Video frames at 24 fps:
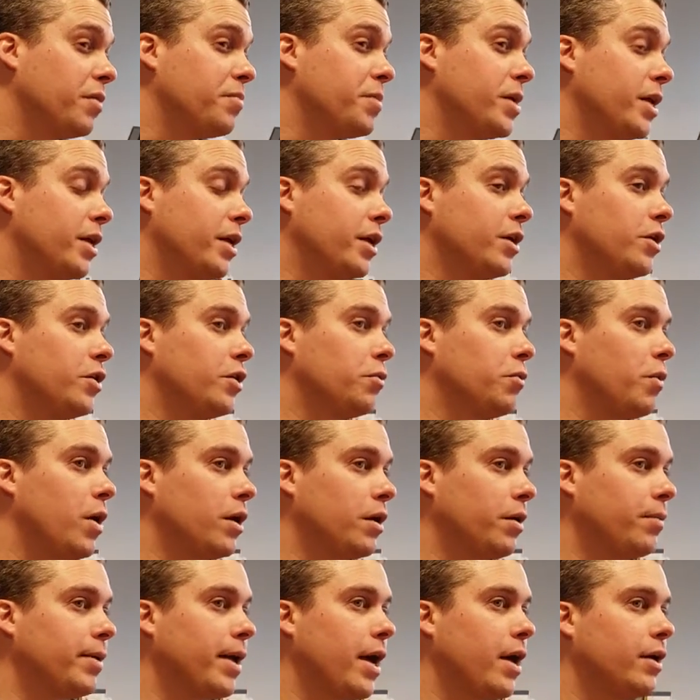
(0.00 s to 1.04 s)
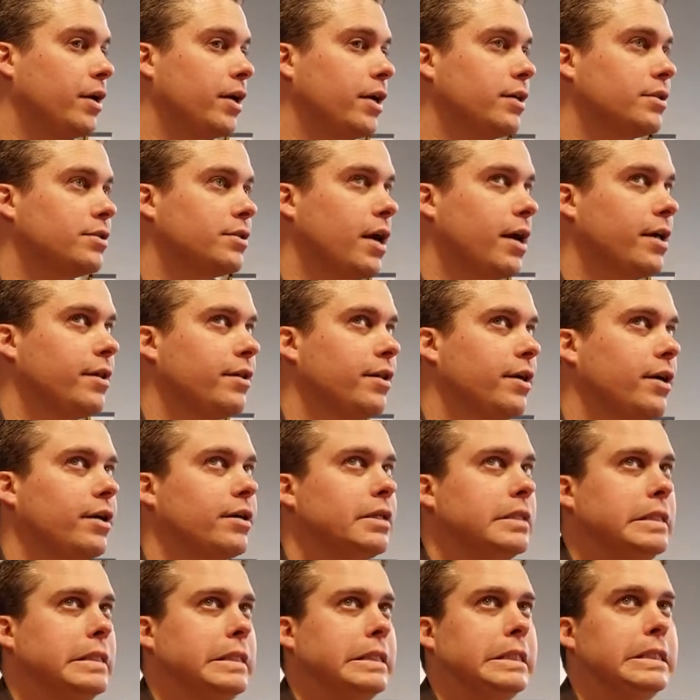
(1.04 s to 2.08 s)
limit here in Whatcom County is, I think,
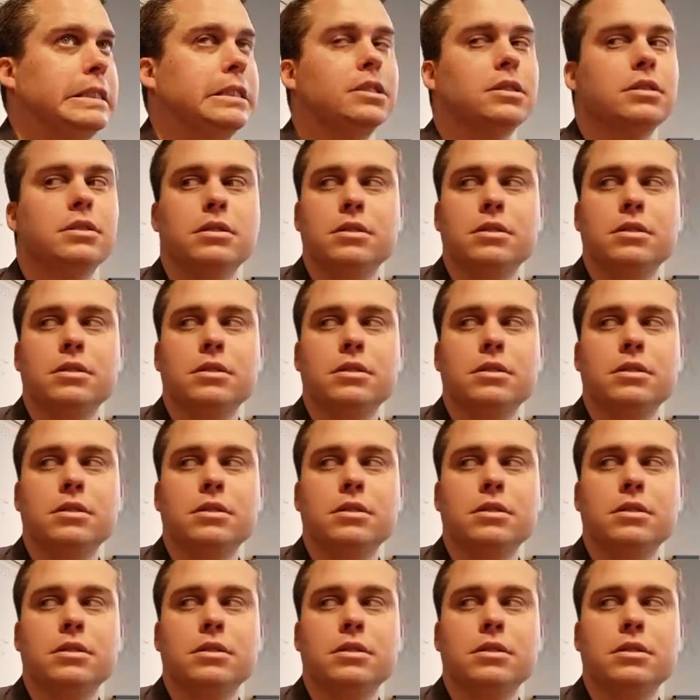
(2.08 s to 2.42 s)
ooh,